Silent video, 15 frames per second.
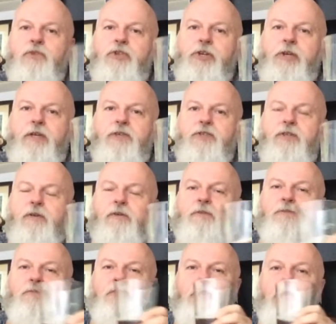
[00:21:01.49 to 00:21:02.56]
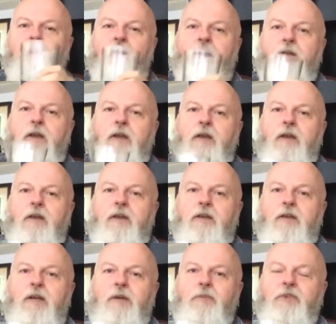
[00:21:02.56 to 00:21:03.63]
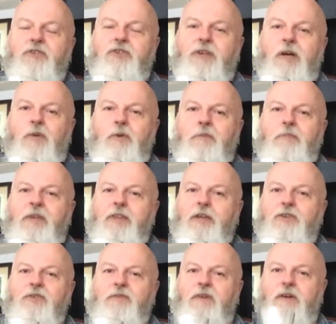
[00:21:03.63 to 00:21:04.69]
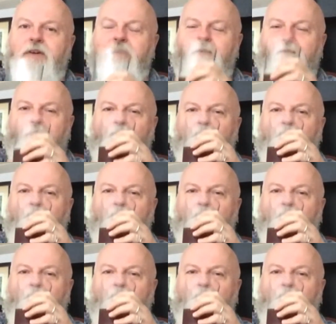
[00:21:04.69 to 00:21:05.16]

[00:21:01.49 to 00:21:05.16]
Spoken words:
Cheers. Hope you've stuck with me thus far.